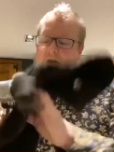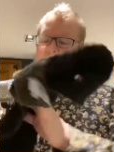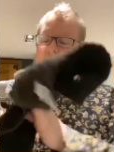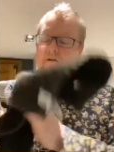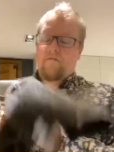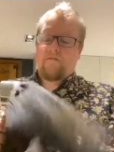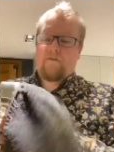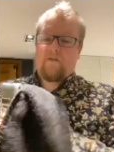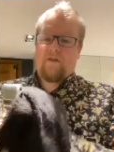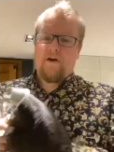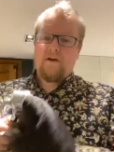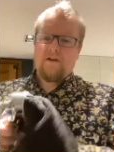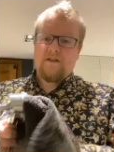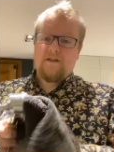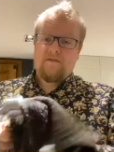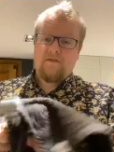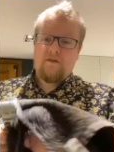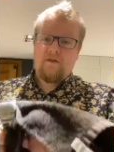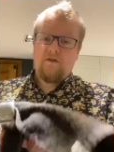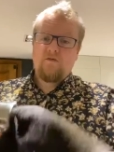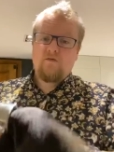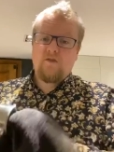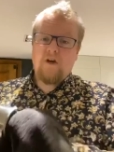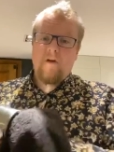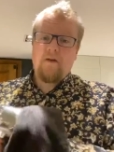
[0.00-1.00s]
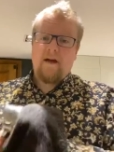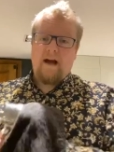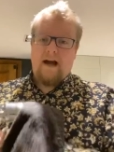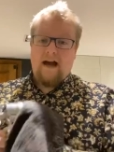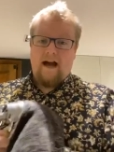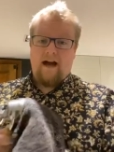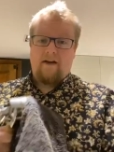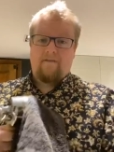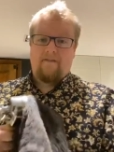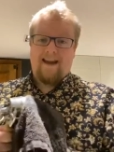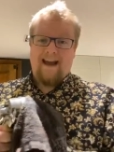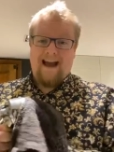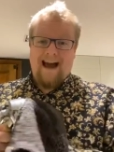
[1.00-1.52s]
For those of you who don't
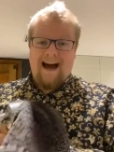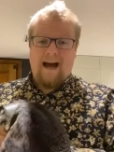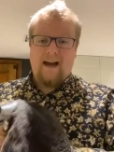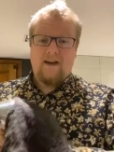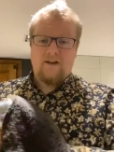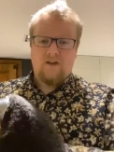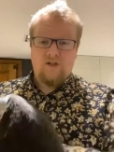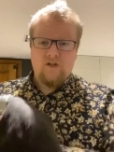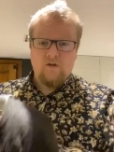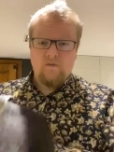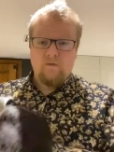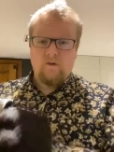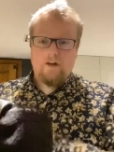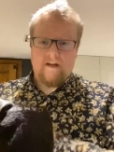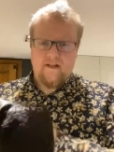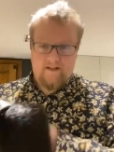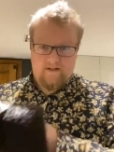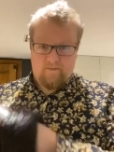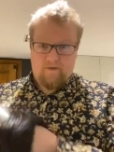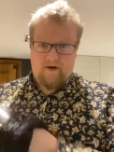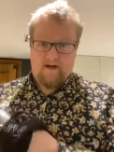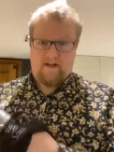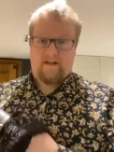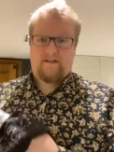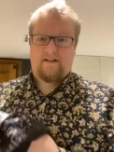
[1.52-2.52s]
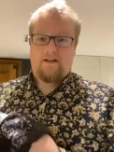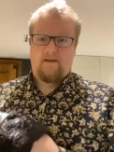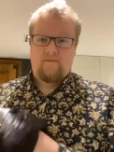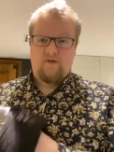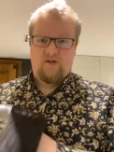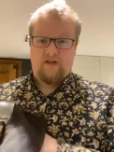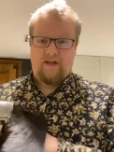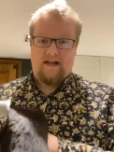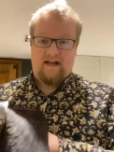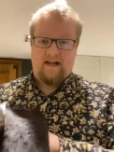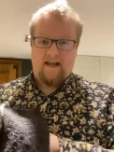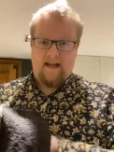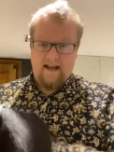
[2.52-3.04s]
have an actual espresso machine